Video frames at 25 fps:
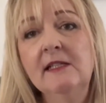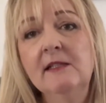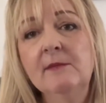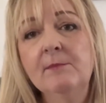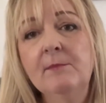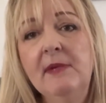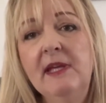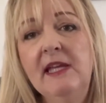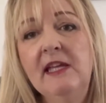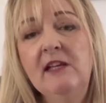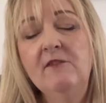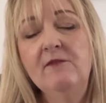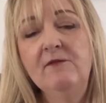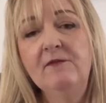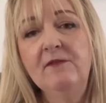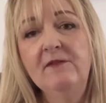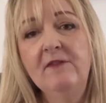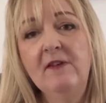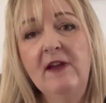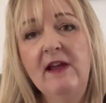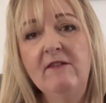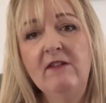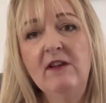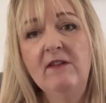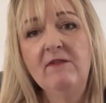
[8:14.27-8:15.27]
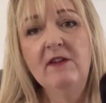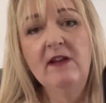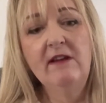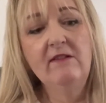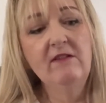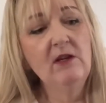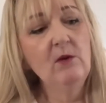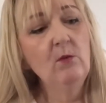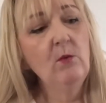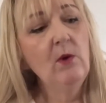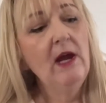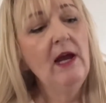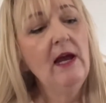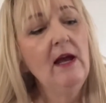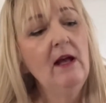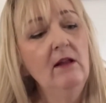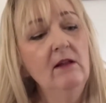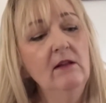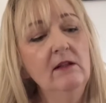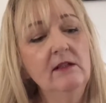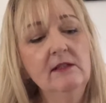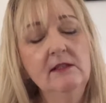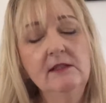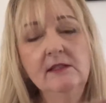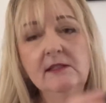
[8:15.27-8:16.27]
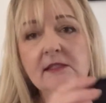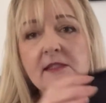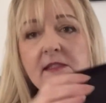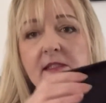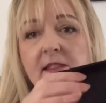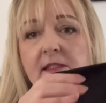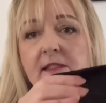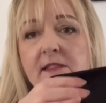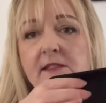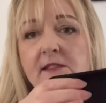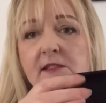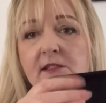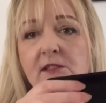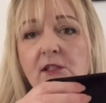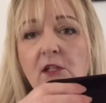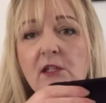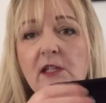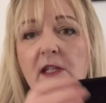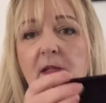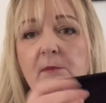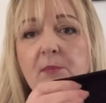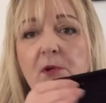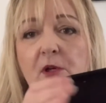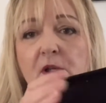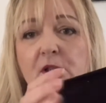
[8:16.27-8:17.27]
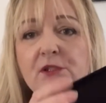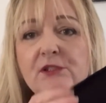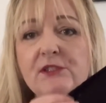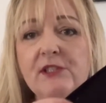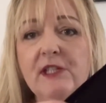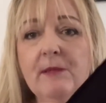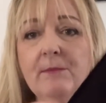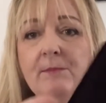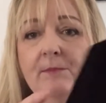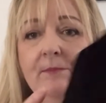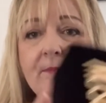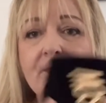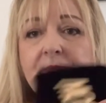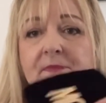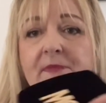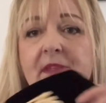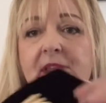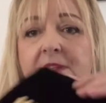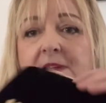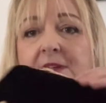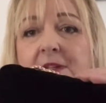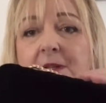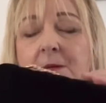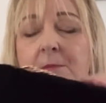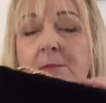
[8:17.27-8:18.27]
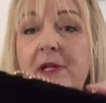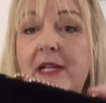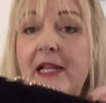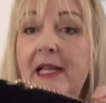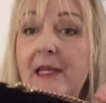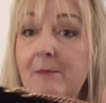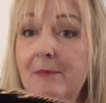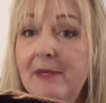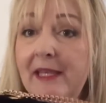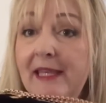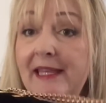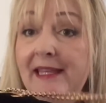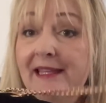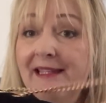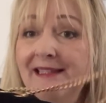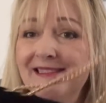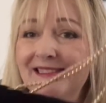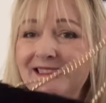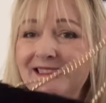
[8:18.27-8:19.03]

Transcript: made very, very well, solid bottom, be like me.